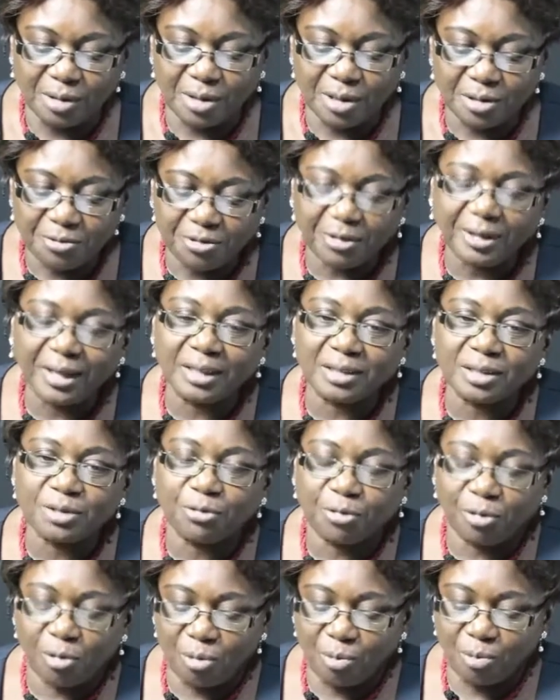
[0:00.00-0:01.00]
different
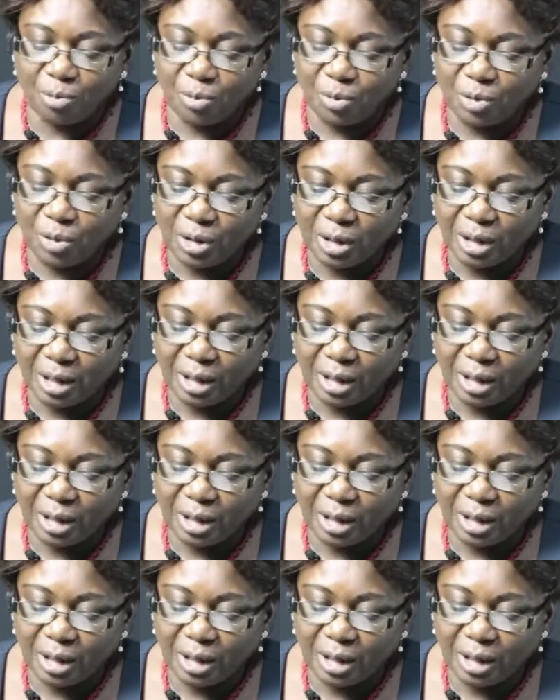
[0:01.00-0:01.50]
from